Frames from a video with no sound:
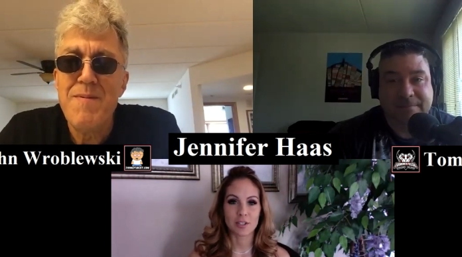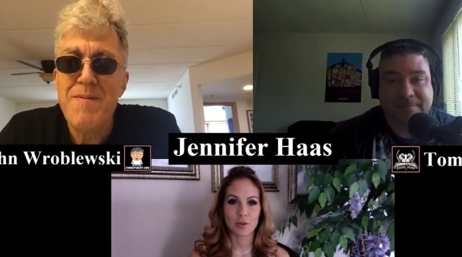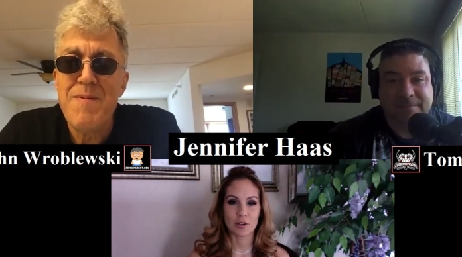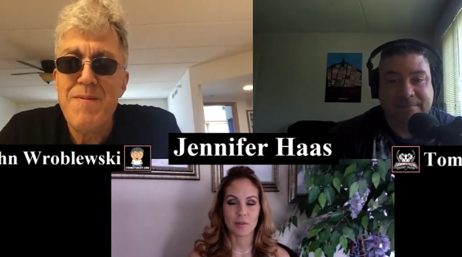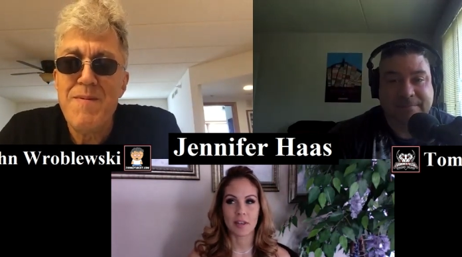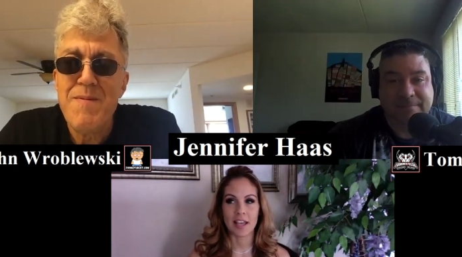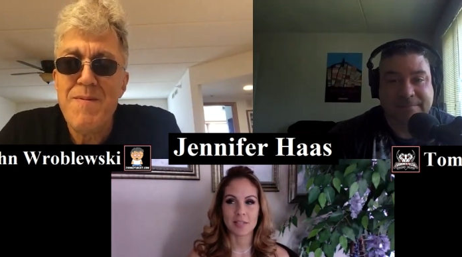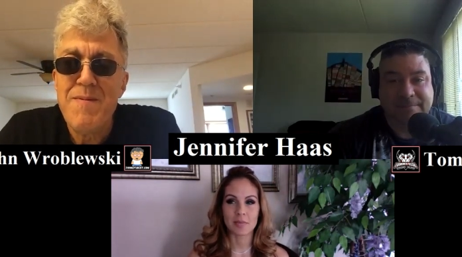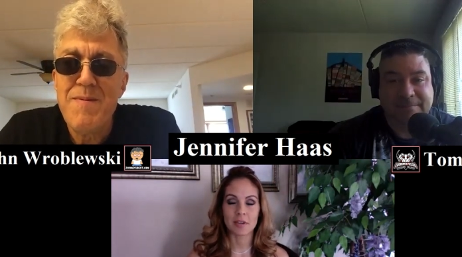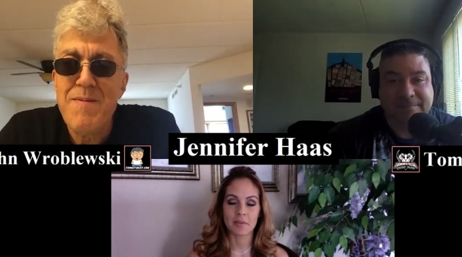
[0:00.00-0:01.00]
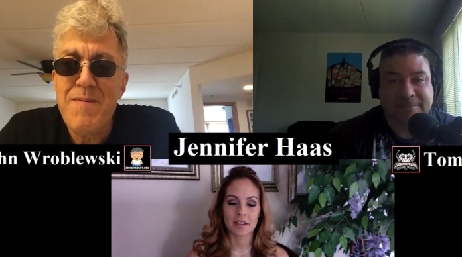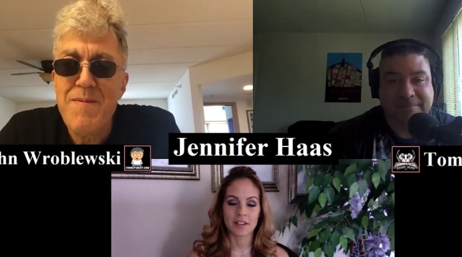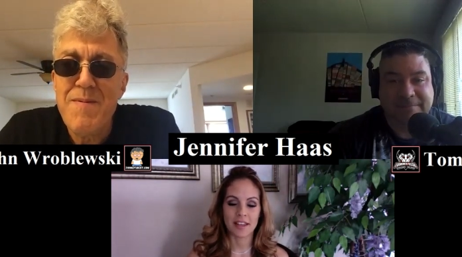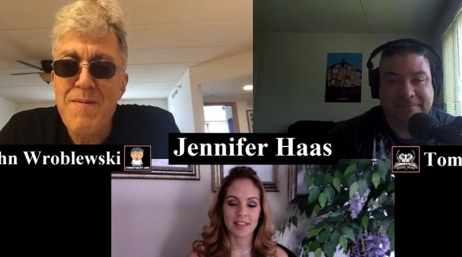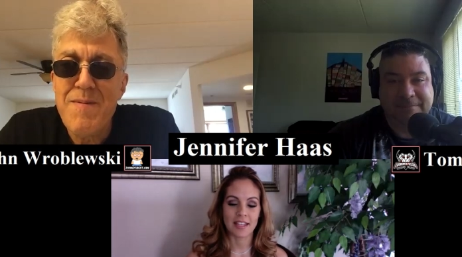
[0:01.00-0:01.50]
Speaker 1: tournament as a brown belt
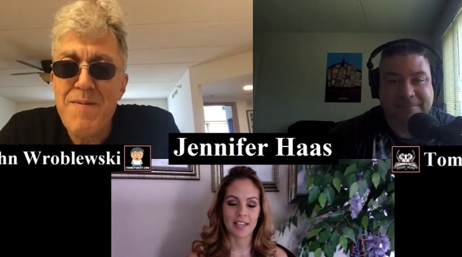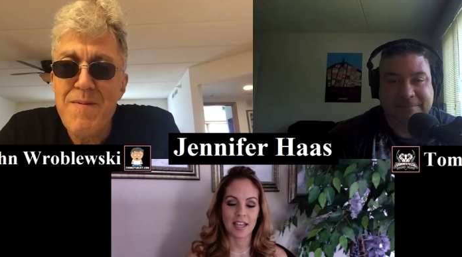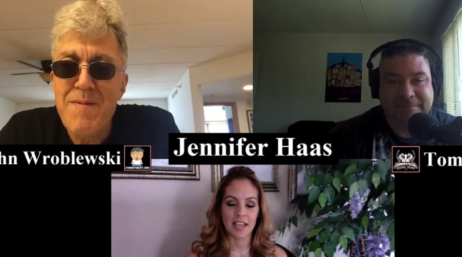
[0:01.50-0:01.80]
and then